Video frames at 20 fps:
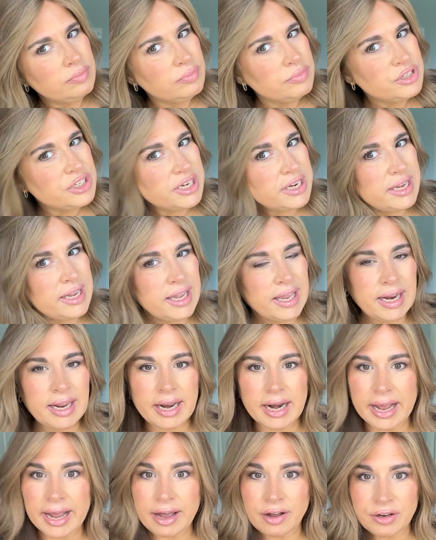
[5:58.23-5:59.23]
to get it
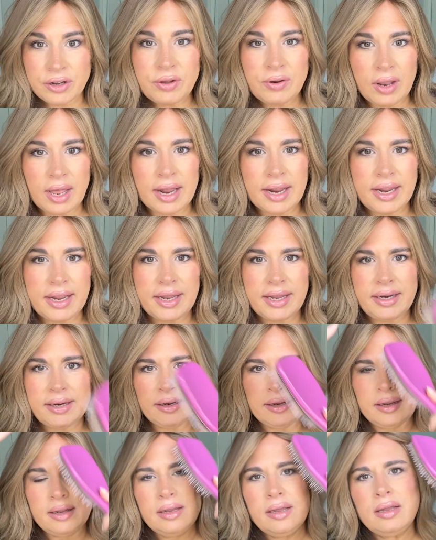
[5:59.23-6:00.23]
how you like it.
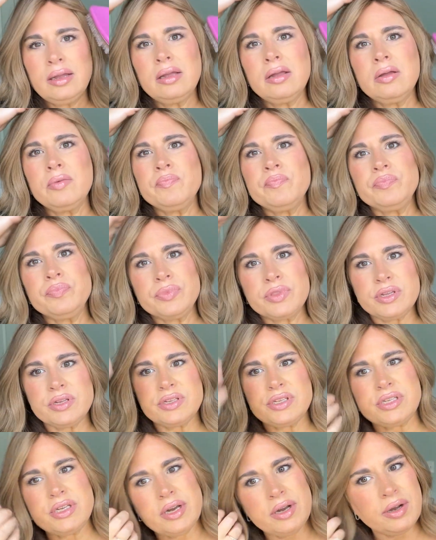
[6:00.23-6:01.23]

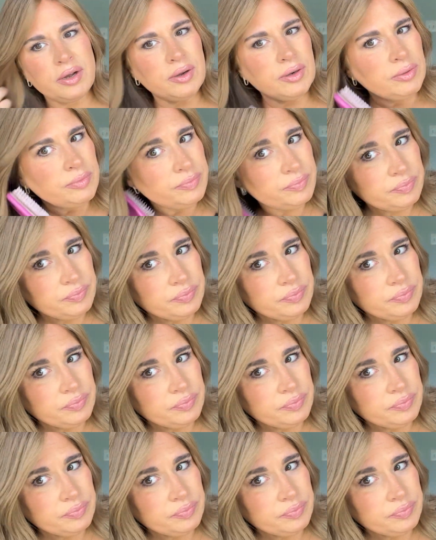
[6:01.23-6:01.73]
So